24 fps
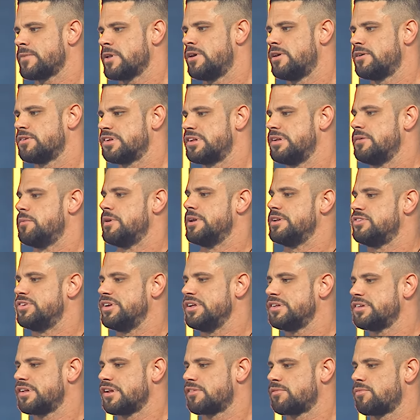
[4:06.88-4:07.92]
Now, see, when
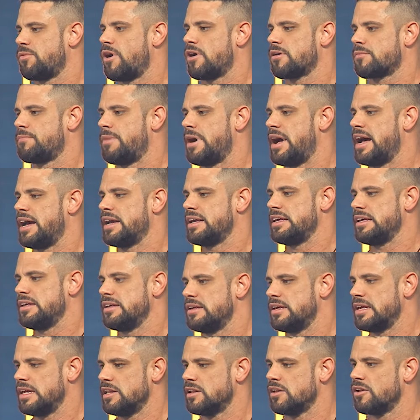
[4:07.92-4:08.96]
Jesus walked by, he,
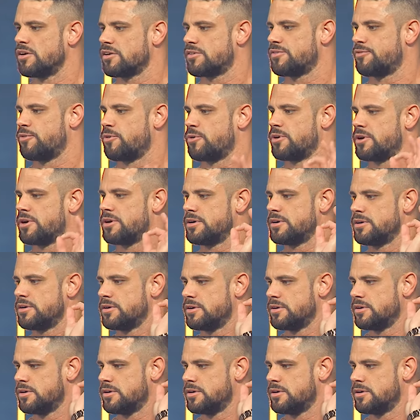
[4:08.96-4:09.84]
he looked for